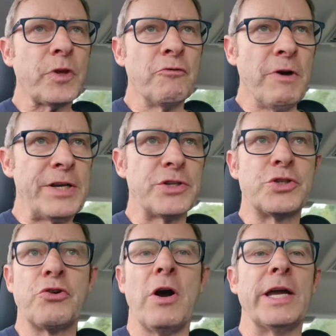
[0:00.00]
red
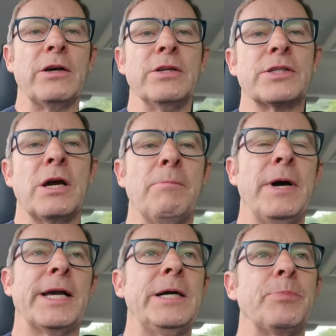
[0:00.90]
triangle has come
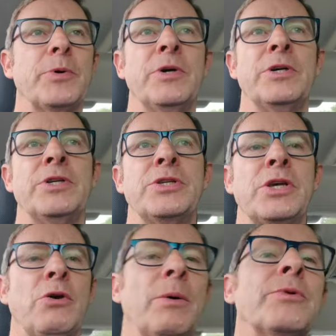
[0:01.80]
back up.
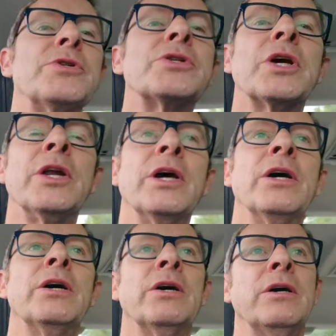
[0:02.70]
So I'm just
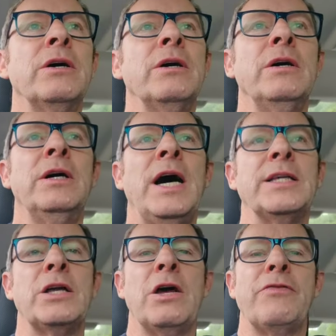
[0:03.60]
gonna, I
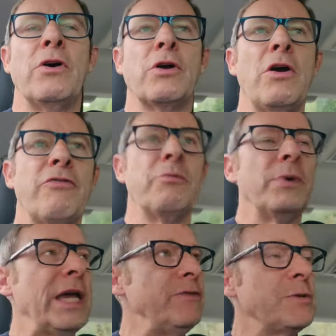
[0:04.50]
don't know if I'll go from
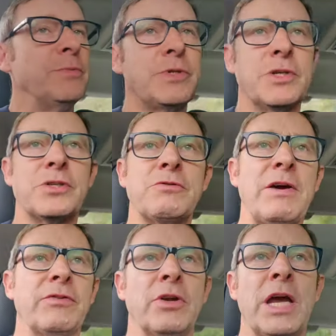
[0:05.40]
Evesham to
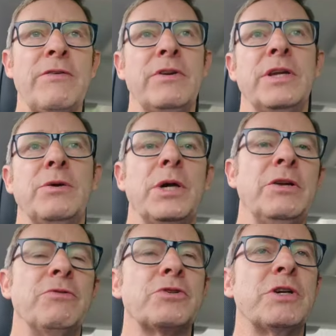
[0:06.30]
Stratford-on-Avon
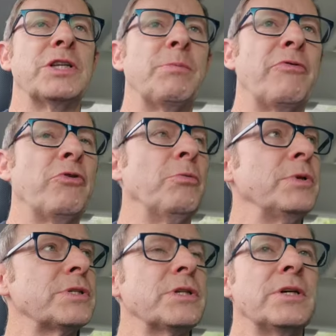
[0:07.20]
in restricted
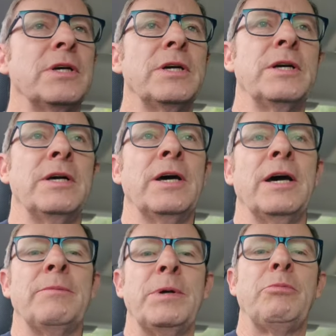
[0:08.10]
performance.
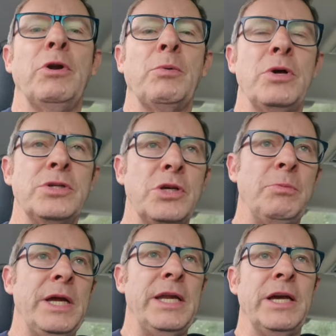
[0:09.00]
It probably won't do
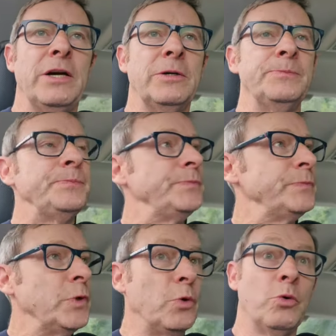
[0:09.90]
me any harm,
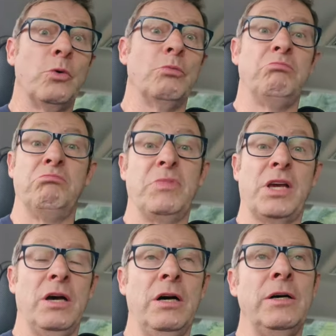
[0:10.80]
or the
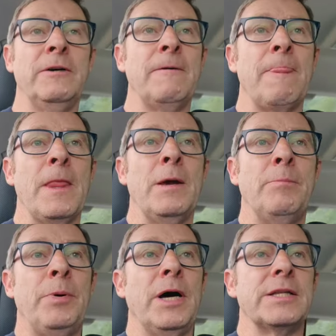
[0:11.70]
car,
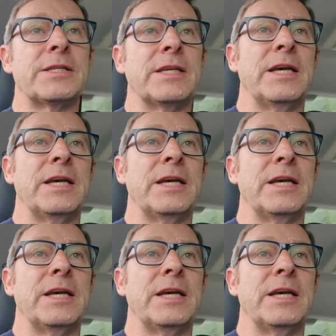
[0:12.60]
but